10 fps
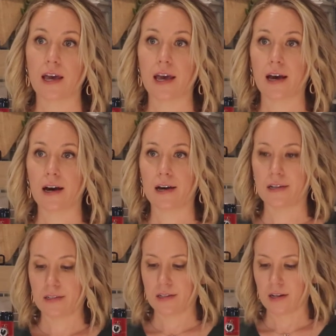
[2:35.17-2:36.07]

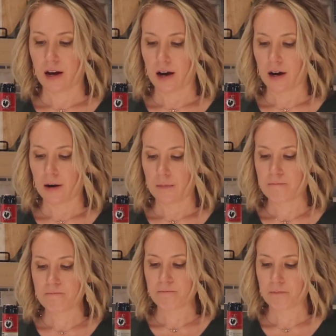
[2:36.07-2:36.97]
and
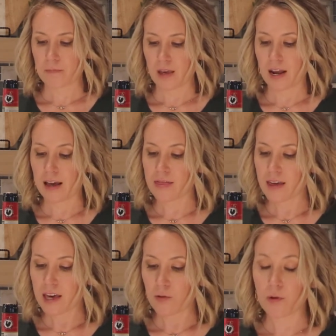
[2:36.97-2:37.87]
I
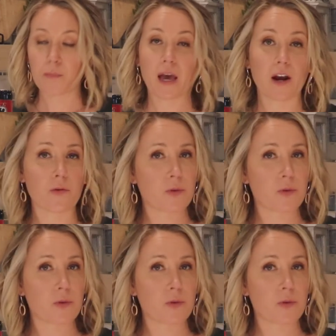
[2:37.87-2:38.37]
think it would pair